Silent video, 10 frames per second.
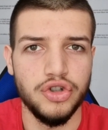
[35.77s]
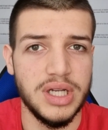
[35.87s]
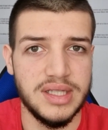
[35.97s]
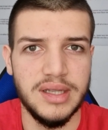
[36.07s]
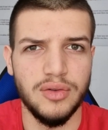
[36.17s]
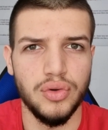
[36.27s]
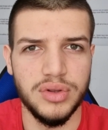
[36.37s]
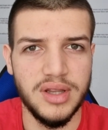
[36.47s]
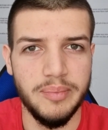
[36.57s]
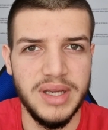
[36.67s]
just
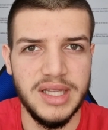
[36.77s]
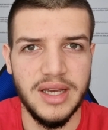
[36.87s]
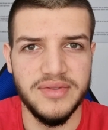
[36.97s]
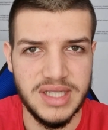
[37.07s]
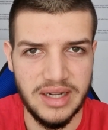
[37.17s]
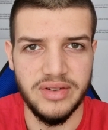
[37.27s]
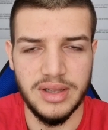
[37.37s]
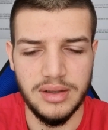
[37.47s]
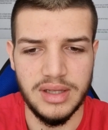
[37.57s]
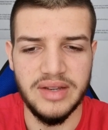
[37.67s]
download the PDFs, I
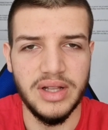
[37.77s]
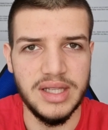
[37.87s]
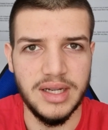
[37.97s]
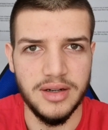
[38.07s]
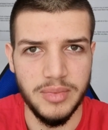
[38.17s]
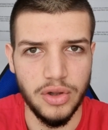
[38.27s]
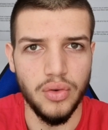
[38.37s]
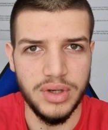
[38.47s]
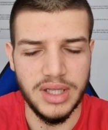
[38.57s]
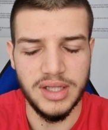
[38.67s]
will leave a link
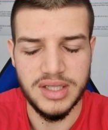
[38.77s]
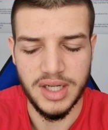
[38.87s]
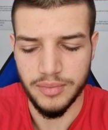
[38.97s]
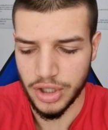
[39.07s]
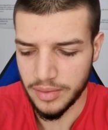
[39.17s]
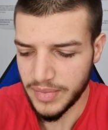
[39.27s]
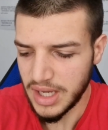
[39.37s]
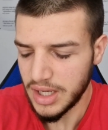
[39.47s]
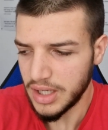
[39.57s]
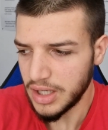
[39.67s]
below in the description.
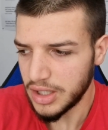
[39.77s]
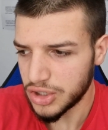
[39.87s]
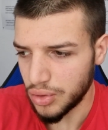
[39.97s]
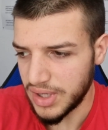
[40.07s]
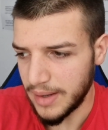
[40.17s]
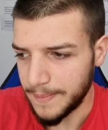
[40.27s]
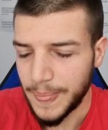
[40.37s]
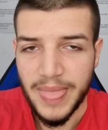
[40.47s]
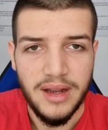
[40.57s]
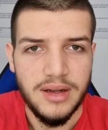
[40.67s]
So yeah,
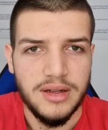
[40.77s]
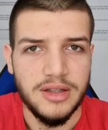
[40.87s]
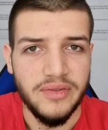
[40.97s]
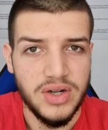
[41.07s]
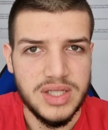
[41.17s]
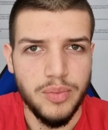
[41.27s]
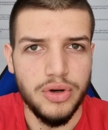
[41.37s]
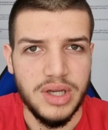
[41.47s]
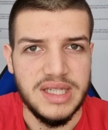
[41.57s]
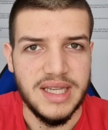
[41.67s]
the first
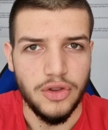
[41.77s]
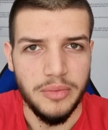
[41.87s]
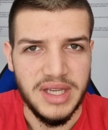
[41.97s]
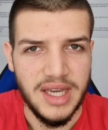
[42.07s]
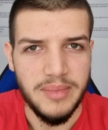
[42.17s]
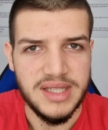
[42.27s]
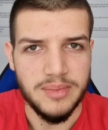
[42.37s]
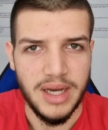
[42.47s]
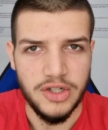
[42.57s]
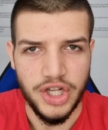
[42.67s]
book is Atomic
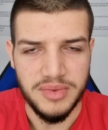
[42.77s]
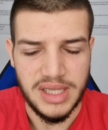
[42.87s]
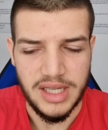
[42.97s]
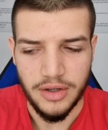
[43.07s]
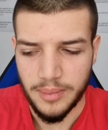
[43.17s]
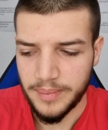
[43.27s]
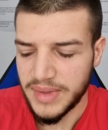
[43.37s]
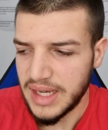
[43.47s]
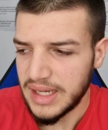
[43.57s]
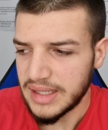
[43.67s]
Habits by James Clear.
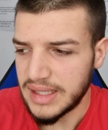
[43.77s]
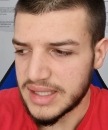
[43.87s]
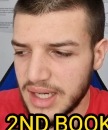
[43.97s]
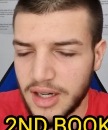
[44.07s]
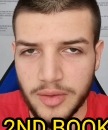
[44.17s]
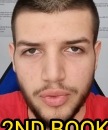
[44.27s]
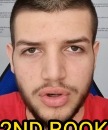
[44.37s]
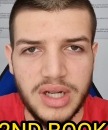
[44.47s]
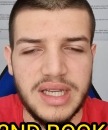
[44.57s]
The second book